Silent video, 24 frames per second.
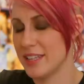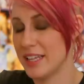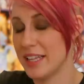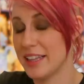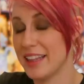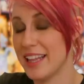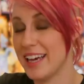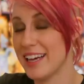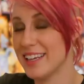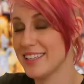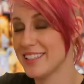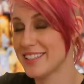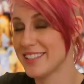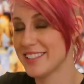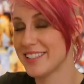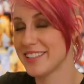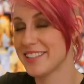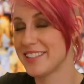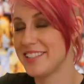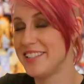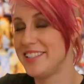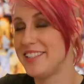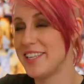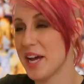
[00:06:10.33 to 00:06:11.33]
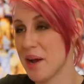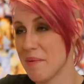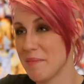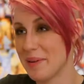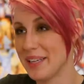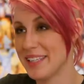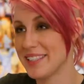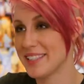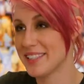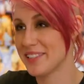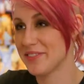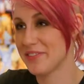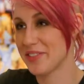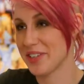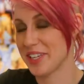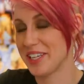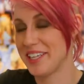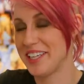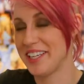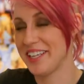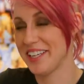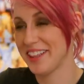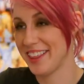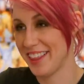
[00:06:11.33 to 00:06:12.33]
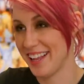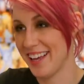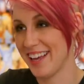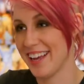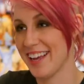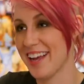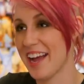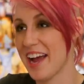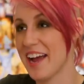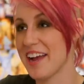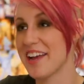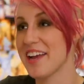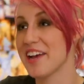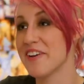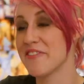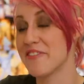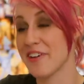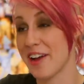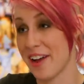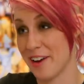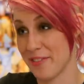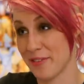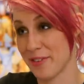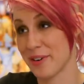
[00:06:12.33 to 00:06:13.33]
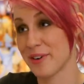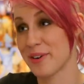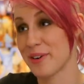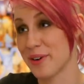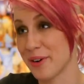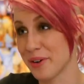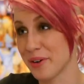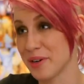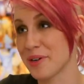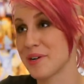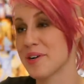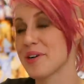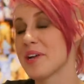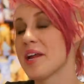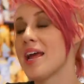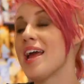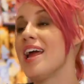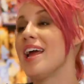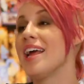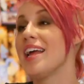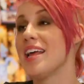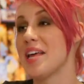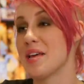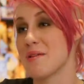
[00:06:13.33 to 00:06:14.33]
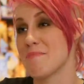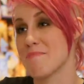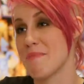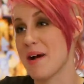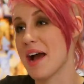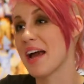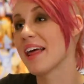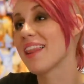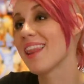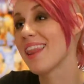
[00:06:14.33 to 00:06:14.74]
That is the dumbest fucking thing I have ever heard in my